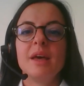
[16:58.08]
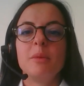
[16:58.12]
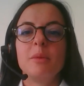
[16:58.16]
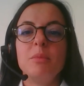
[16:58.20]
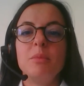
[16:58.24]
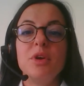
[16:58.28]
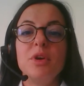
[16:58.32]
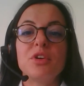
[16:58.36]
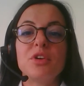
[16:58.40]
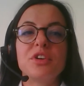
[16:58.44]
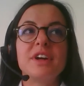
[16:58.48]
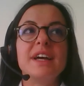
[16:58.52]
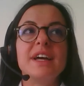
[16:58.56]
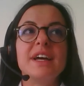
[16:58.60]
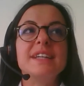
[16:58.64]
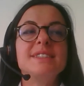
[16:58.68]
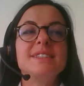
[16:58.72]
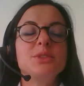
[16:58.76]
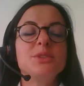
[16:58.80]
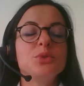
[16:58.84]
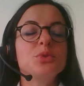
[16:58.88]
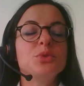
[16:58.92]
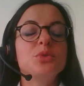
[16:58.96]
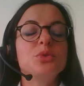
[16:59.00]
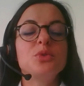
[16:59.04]
Björn, as
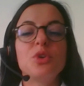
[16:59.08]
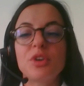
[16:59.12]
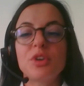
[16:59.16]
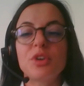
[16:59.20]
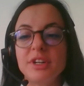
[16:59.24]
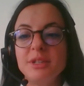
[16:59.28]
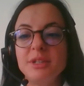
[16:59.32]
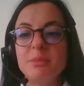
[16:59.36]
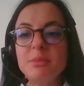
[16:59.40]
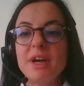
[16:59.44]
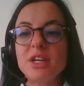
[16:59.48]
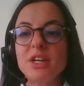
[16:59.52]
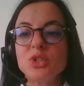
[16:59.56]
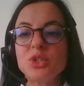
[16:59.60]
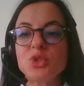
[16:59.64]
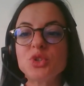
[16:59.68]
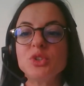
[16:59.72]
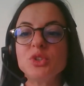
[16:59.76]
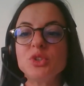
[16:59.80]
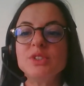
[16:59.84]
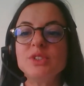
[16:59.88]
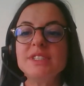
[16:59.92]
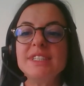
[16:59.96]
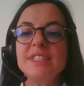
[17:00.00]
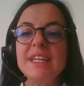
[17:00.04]
you already
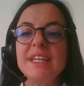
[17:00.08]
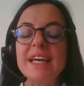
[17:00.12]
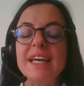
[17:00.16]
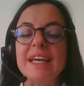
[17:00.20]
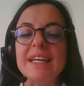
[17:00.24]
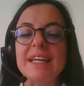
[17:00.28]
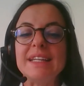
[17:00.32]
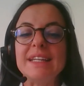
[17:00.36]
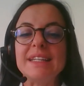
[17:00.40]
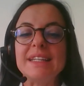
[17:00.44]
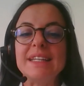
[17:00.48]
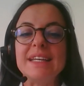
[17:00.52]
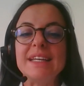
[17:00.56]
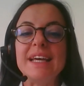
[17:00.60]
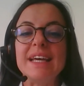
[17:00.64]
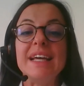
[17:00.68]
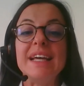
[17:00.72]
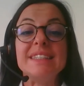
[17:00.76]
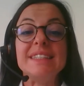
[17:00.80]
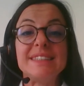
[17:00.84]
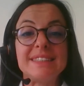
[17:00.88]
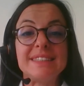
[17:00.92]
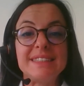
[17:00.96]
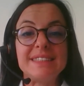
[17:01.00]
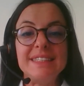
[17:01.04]
mentioned, and
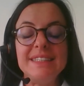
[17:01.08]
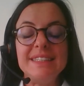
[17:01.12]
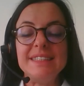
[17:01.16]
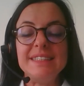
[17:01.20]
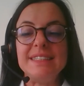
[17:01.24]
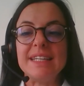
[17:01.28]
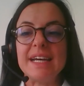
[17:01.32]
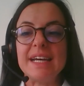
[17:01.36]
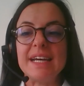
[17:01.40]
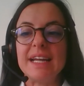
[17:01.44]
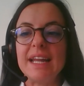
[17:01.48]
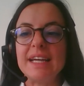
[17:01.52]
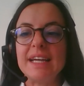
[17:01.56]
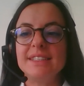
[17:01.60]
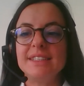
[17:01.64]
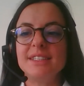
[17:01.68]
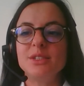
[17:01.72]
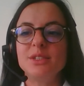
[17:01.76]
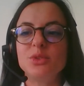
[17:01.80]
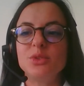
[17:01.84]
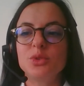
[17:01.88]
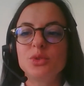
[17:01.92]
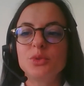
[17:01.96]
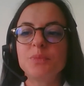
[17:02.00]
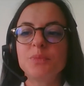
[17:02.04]
as Cynthia
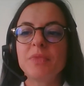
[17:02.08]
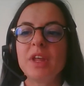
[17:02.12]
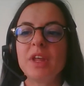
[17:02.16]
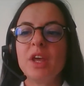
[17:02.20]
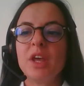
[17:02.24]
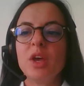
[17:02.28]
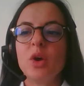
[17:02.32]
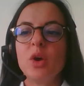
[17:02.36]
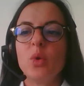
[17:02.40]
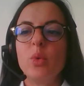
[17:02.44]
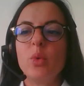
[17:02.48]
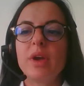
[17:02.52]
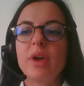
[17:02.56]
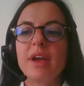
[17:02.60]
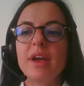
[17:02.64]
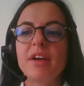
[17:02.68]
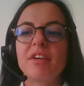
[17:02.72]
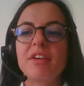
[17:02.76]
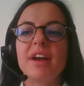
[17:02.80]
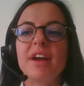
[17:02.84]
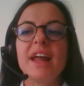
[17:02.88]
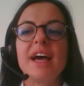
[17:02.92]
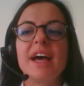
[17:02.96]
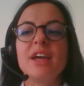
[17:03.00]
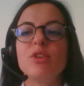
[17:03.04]
highlighted too, we can
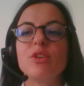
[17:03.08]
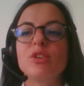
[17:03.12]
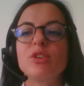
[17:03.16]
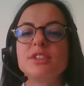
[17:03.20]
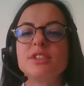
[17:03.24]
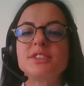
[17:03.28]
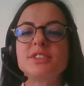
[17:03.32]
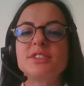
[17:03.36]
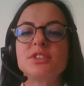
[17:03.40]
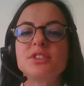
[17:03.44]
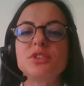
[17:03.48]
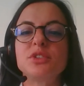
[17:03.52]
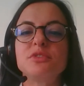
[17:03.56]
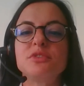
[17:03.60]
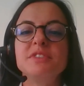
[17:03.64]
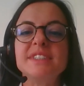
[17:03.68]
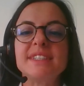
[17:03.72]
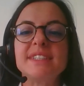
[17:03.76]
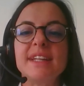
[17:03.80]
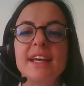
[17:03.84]
rely on a service